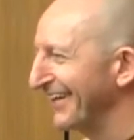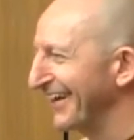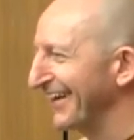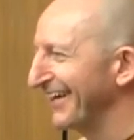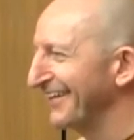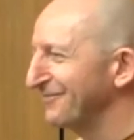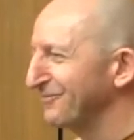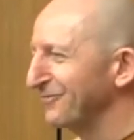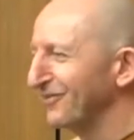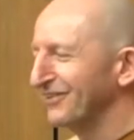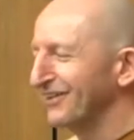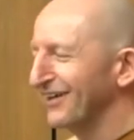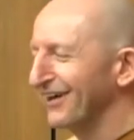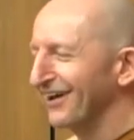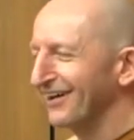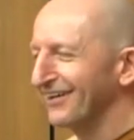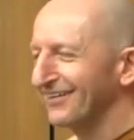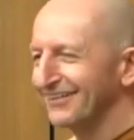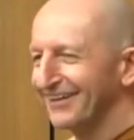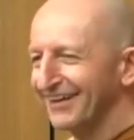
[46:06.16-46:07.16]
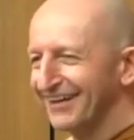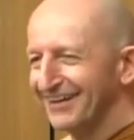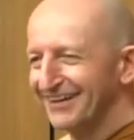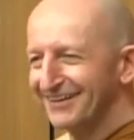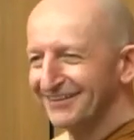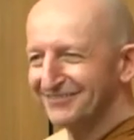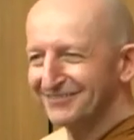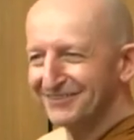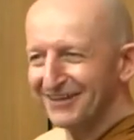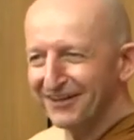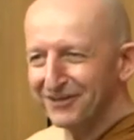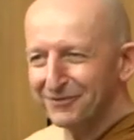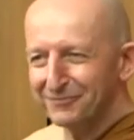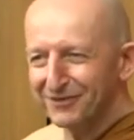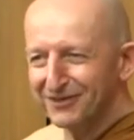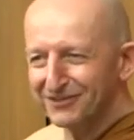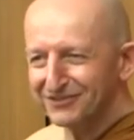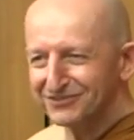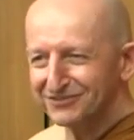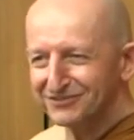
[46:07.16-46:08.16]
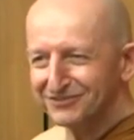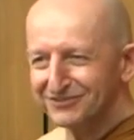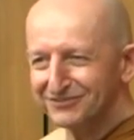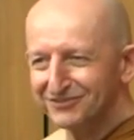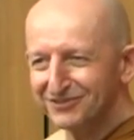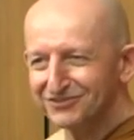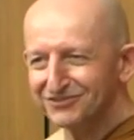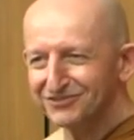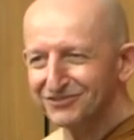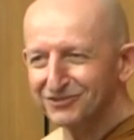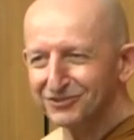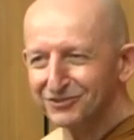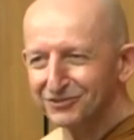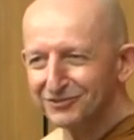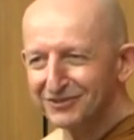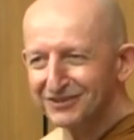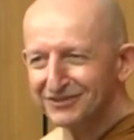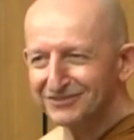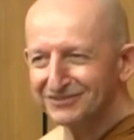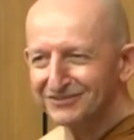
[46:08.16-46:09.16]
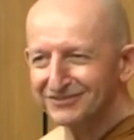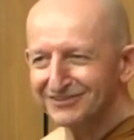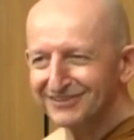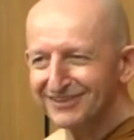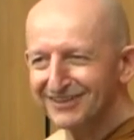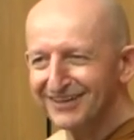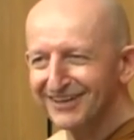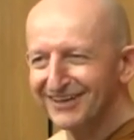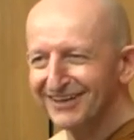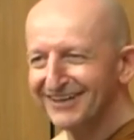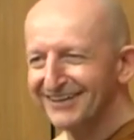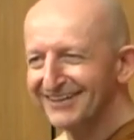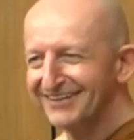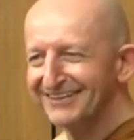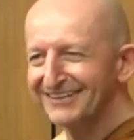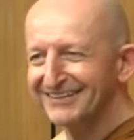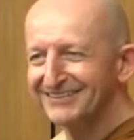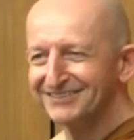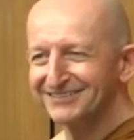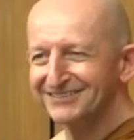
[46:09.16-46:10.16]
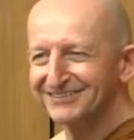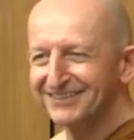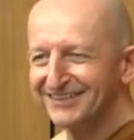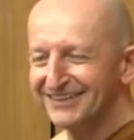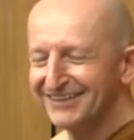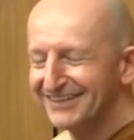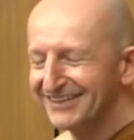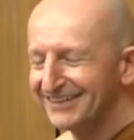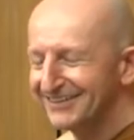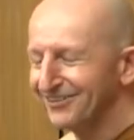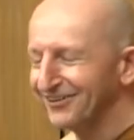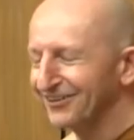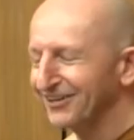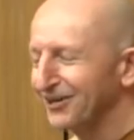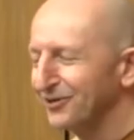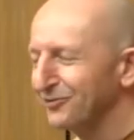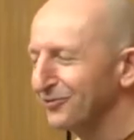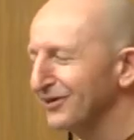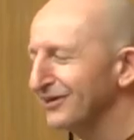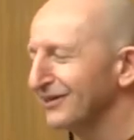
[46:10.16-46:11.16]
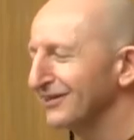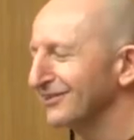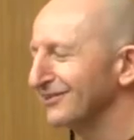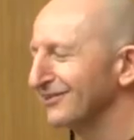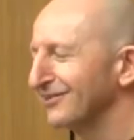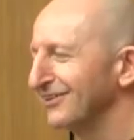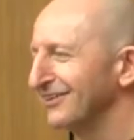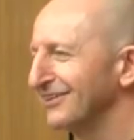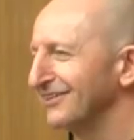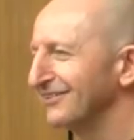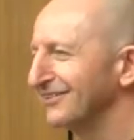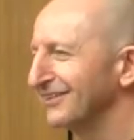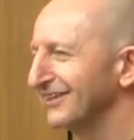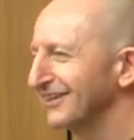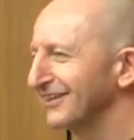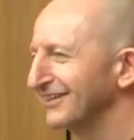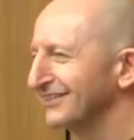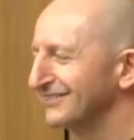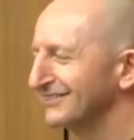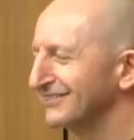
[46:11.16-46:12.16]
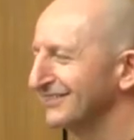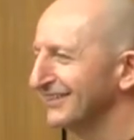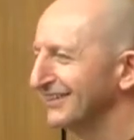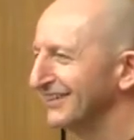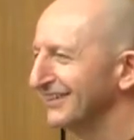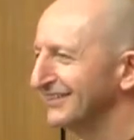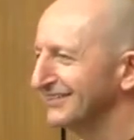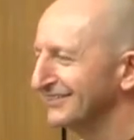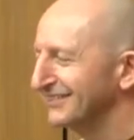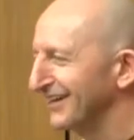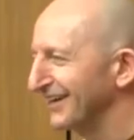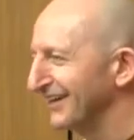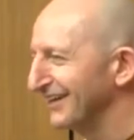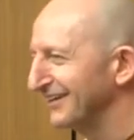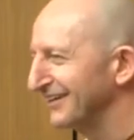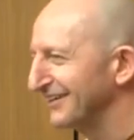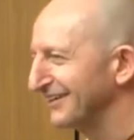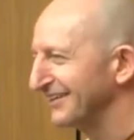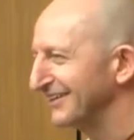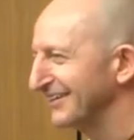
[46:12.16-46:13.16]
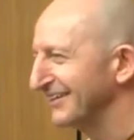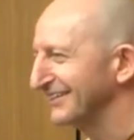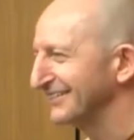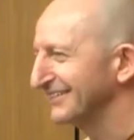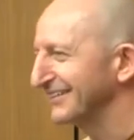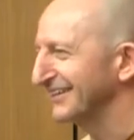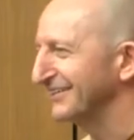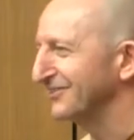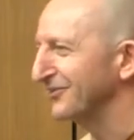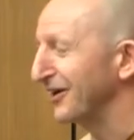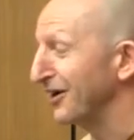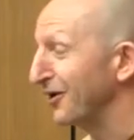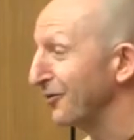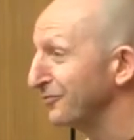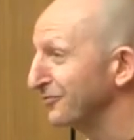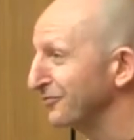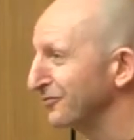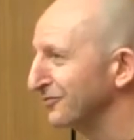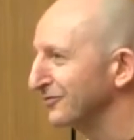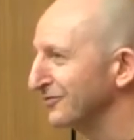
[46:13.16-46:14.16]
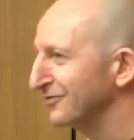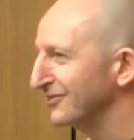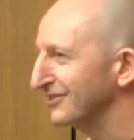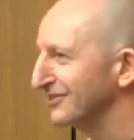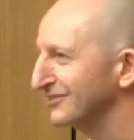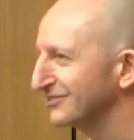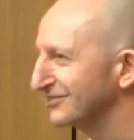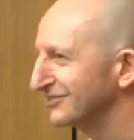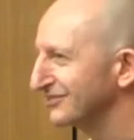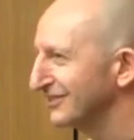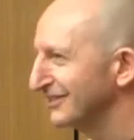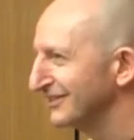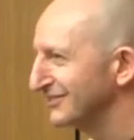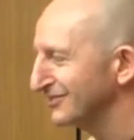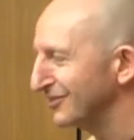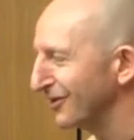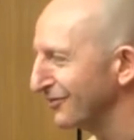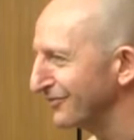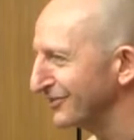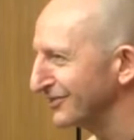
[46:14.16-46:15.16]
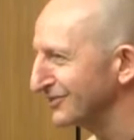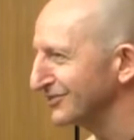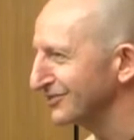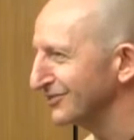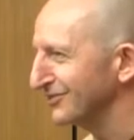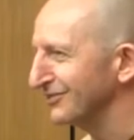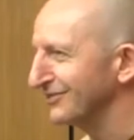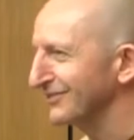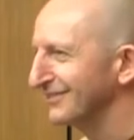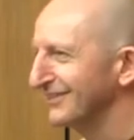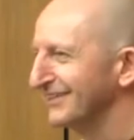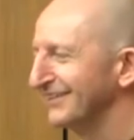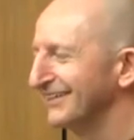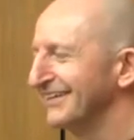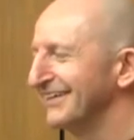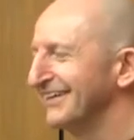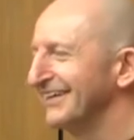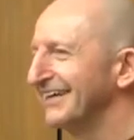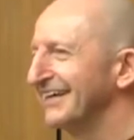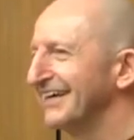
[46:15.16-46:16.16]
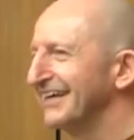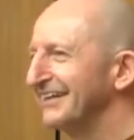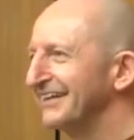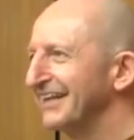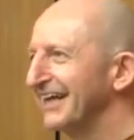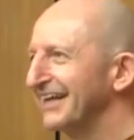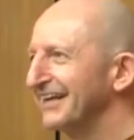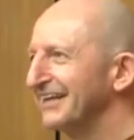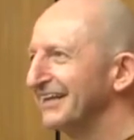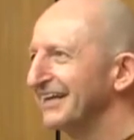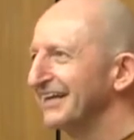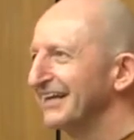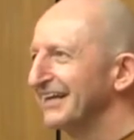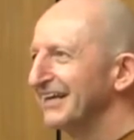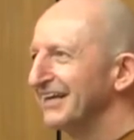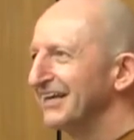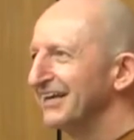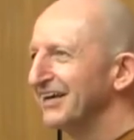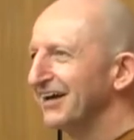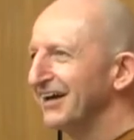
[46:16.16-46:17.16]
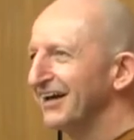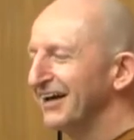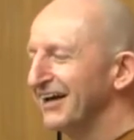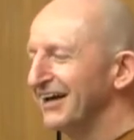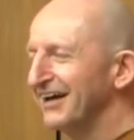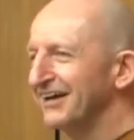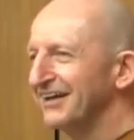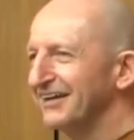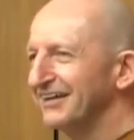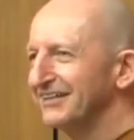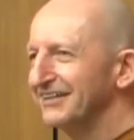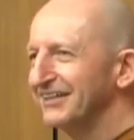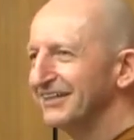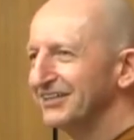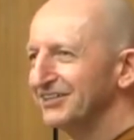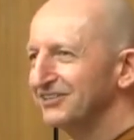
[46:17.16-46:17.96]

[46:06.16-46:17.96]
uh, and what the other person wants to do is uh, is not going to work, or you think is is uh, say not helpful, or is selfish, or then uh,